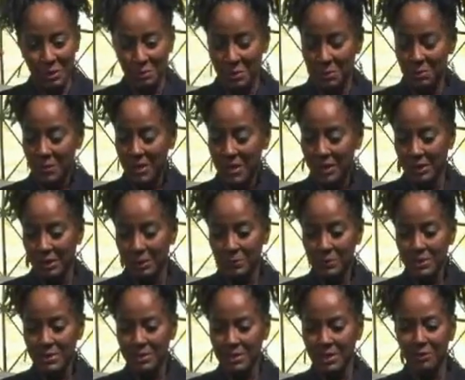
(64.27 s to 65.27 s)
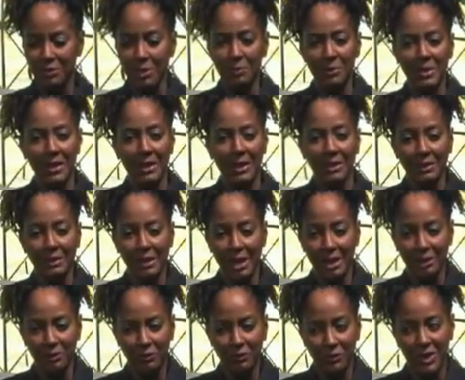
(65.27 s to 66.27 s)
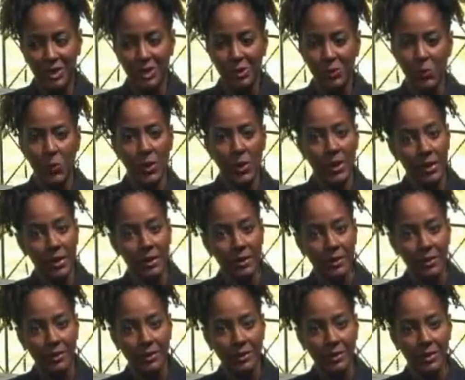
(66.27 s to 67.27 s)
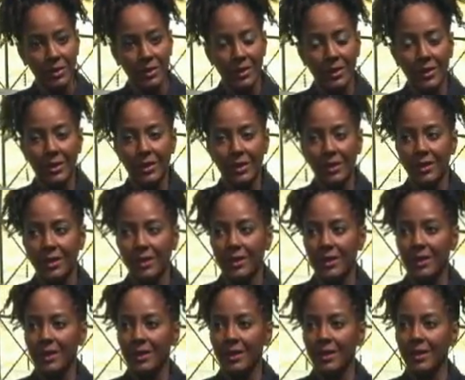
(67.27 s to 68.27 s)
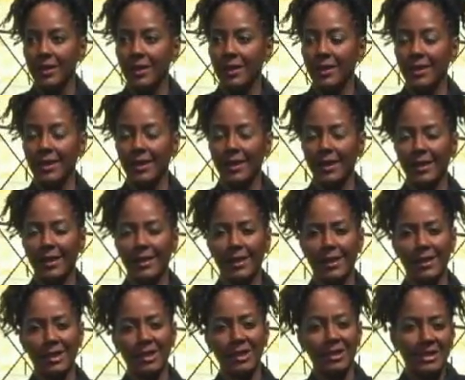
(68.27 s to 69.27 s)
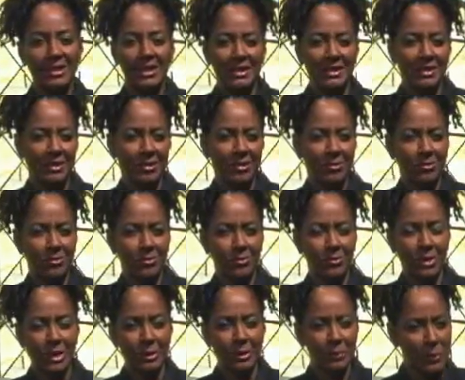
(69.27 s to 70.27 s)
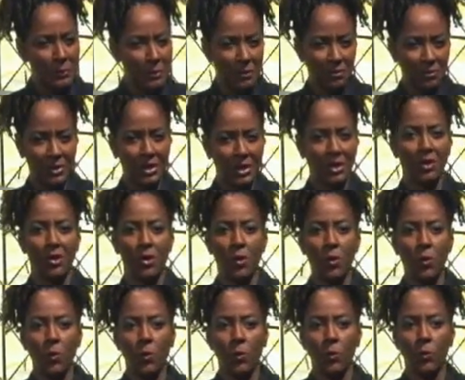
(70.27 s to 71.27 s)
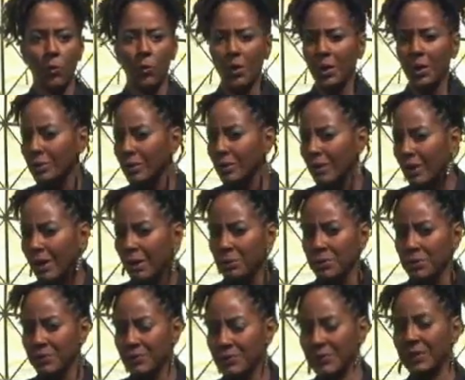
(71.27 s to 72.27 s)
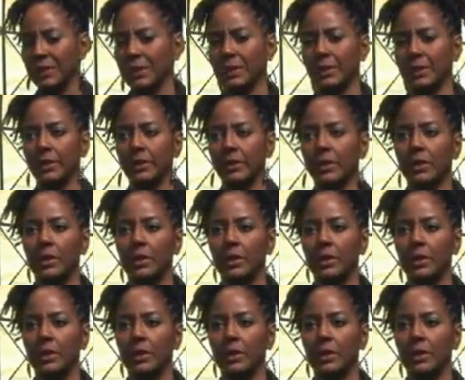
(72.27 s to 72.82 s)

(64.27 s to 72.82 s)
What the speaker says: on my makeup and stuff, I began to kind of feel weird. And I couldn't really put my finger on what I was feeling.